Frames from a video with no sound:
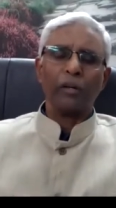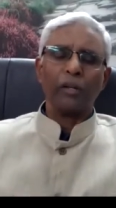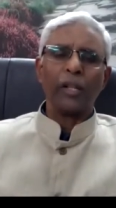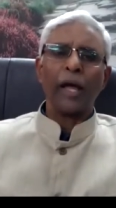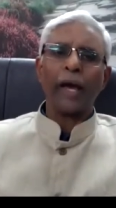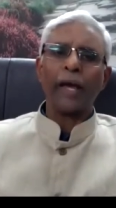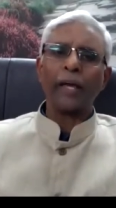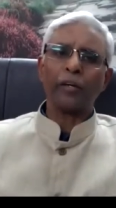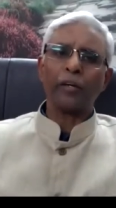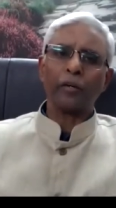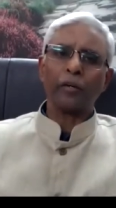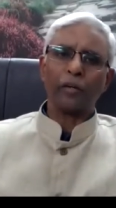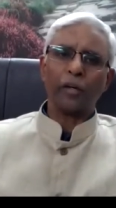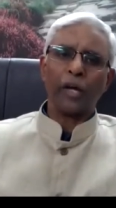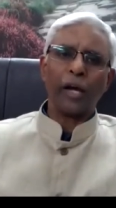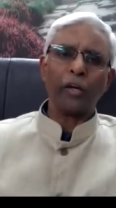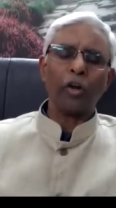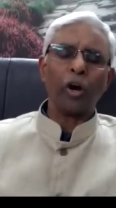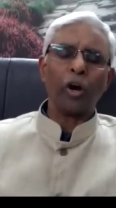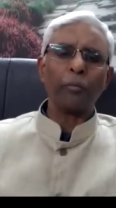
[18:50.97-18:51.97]
Like
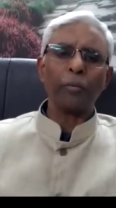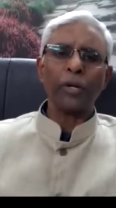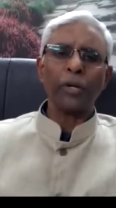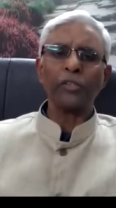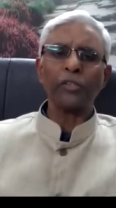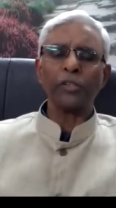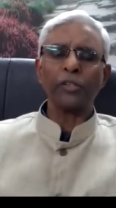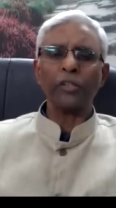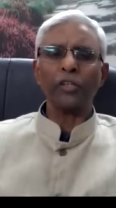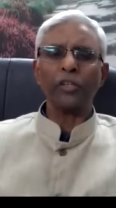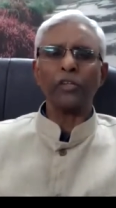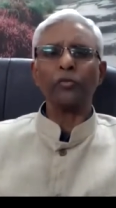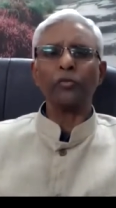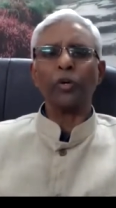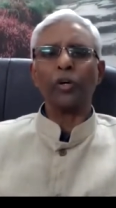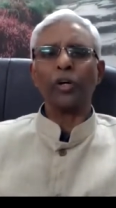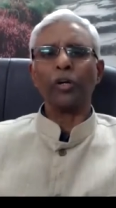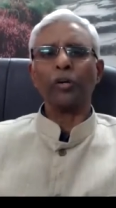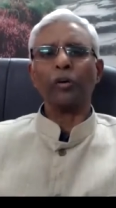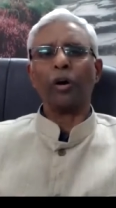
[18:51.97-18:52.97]
an operation is
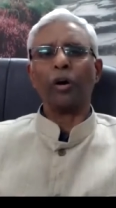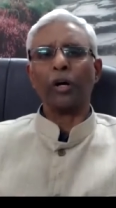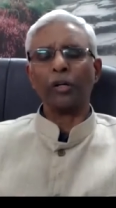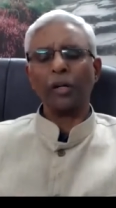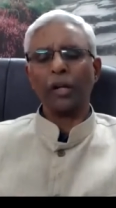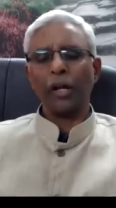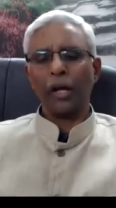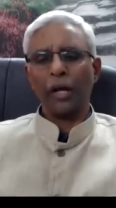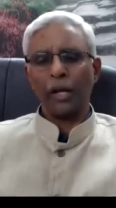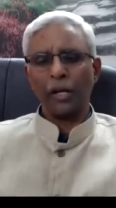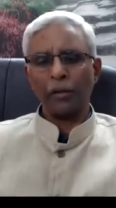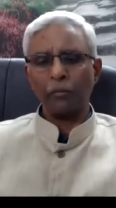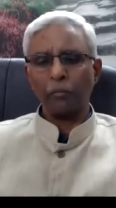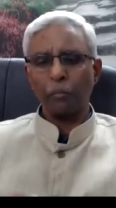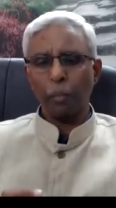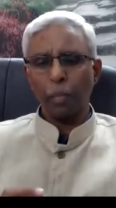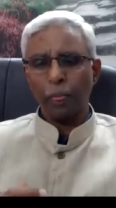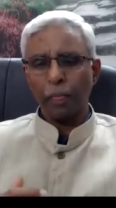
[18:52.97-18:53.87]
going on and